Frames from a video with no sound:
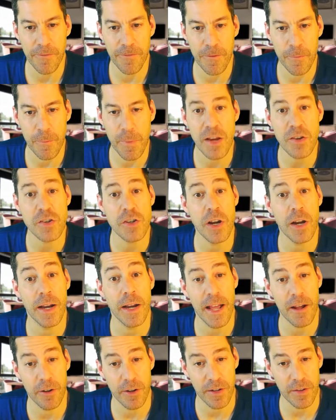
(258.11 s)
information on
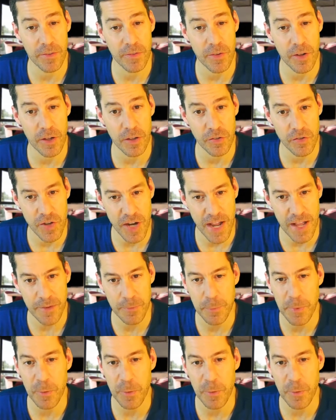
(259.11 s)
how to install JASP,